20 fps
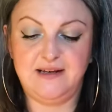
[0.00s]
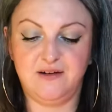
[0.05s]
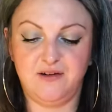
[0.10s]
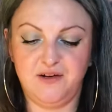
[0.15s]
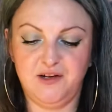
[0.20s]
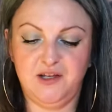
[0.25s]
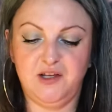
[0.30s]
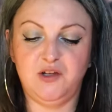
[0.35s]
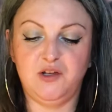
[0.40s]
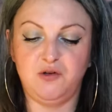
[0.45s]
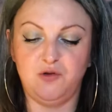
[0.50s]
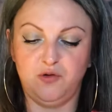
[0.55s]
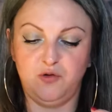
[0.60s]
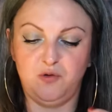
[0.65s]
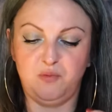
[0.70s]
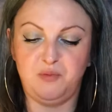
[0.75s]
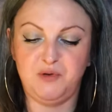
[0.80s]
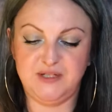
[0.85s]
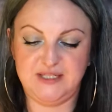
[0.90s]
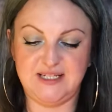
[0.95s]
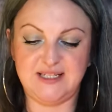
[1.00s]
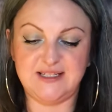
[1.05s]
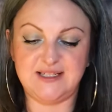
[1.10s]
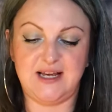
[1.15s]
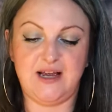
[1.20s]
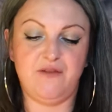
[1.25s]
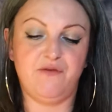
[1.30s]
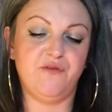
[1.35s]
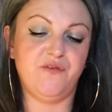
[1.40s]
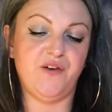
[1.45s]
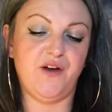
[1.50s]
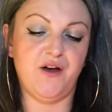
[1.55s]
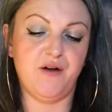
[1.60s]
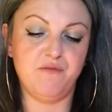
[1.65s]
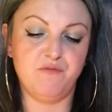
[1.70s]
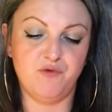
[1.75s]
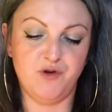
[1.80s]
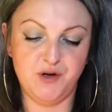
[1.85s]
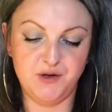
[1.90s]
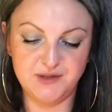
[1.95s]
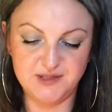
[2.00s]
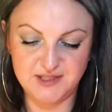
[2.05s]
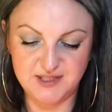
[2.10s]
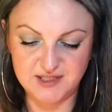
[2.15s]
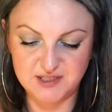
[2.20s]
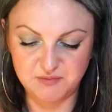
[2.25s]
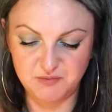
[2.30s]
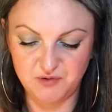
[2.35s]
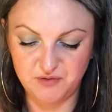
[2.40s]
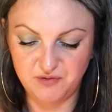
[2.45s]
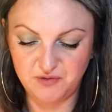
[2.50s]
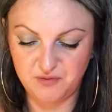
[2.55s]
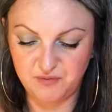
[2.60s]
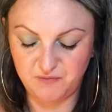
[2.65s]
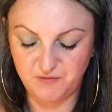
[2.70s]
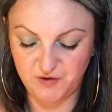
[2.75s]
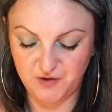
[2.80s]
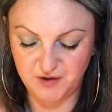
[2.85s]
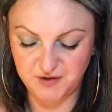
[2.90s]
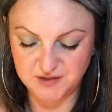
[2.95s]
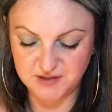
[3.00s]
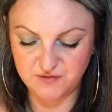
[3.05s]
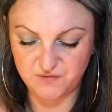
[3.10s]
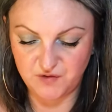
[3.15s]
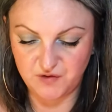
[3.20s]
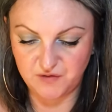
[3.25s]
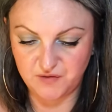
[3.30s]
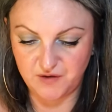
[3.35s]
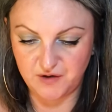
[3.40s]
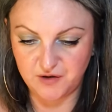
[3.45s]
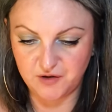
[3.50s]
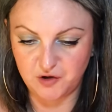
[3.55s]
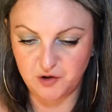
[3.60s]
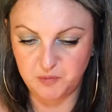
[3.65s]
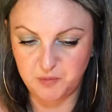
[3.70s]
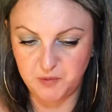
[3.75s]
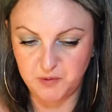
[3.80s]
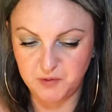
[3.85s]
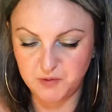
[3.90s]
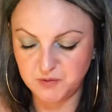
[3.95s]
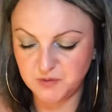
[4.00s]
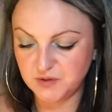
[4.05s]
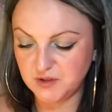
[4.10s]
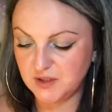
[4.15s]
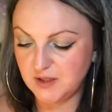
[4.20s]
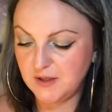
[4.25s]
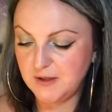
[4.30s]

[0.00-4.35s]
like you're putting down firm roots this month for those of you that are coupled.